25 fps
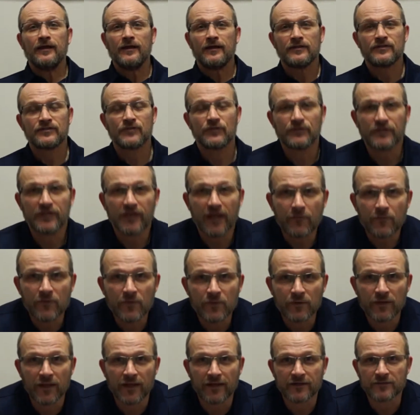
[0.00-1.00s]
So today we
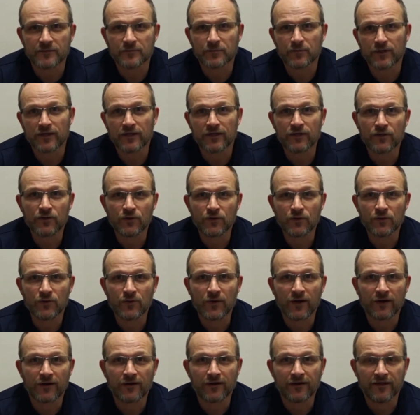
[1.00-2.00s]
would like to bring you
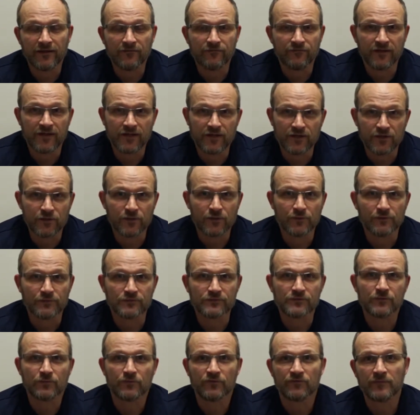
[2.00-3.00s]
our
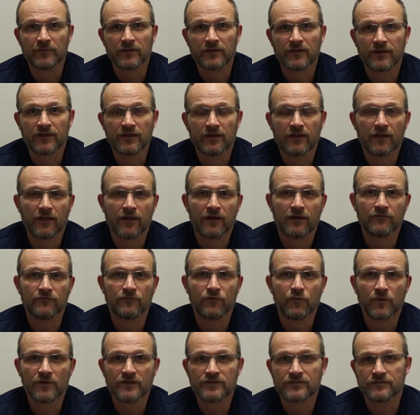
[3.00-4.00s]
FAQs. We've been getting a lot of
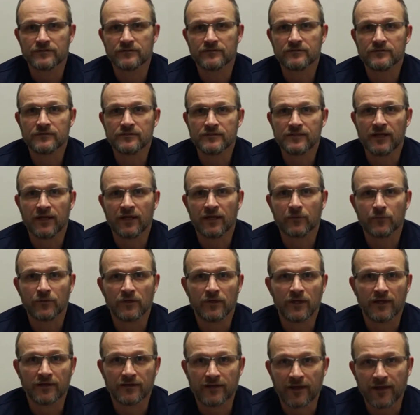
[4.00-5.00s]
questions and we'd
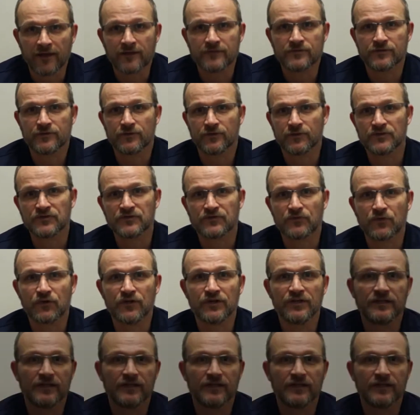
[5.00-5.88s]
like to answer those for you